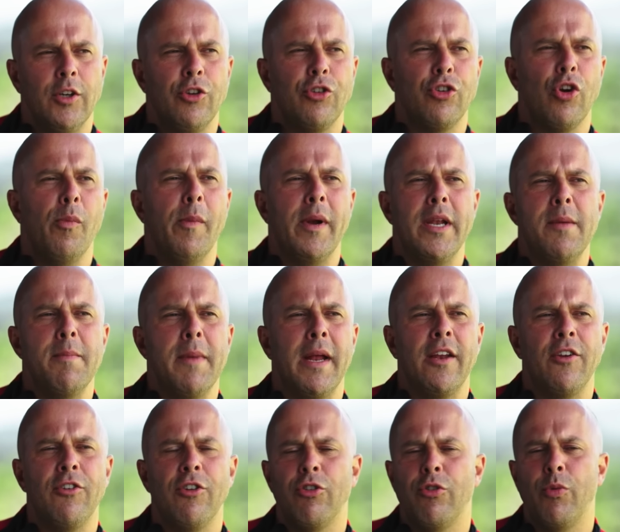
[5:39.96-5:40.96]
So many
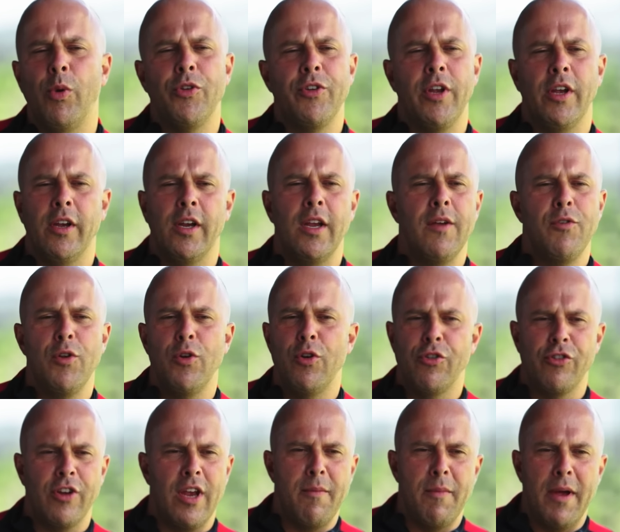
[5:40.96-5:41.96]
managers will give you
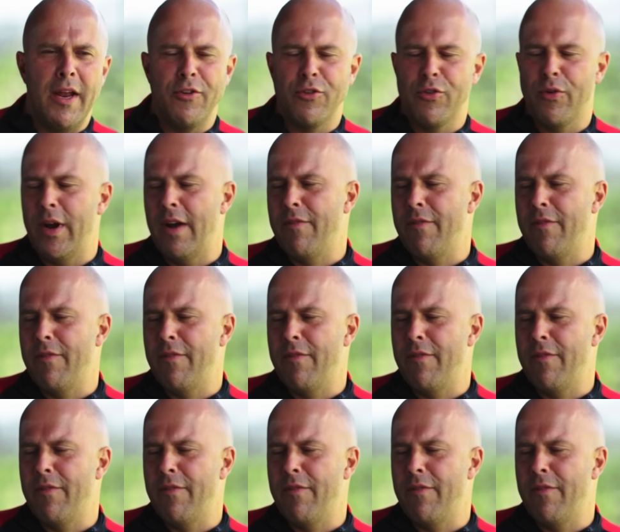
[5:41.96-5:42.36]
the same answer.